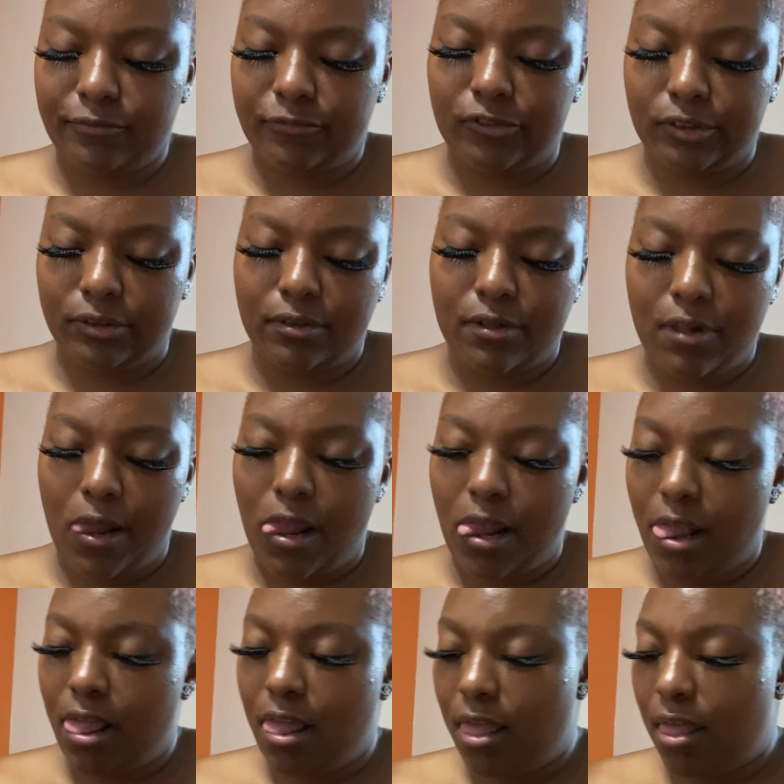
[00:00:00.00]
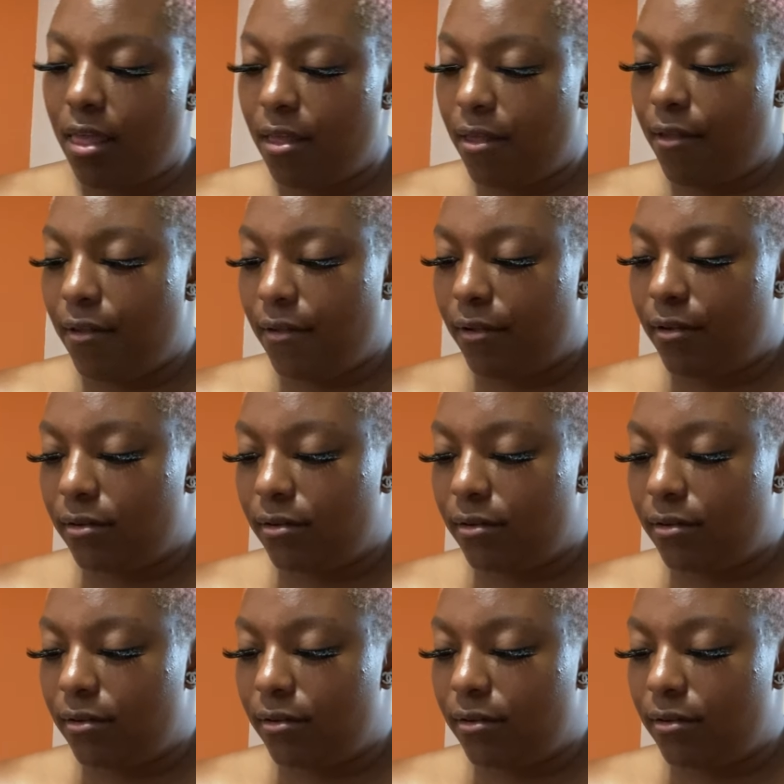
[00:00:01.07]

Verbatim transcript: You got the last one.